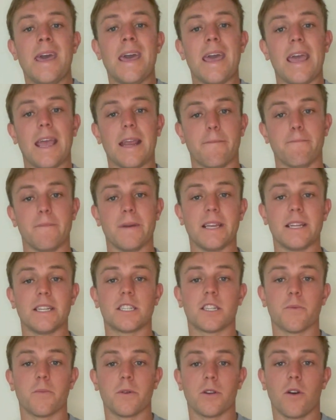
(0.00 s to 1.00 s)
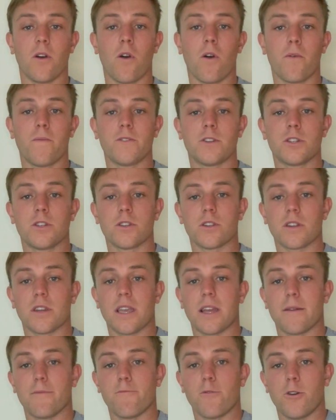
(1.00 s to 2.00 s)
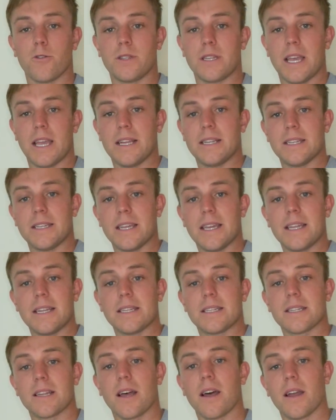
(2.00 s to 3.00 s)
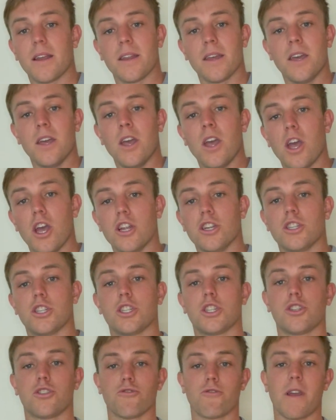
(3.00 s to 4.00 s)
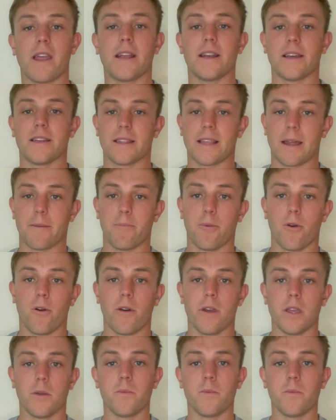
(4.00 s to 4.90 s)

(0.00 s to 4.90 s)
it means that we're all of a sudden getting rotated inside and straight at that bouy.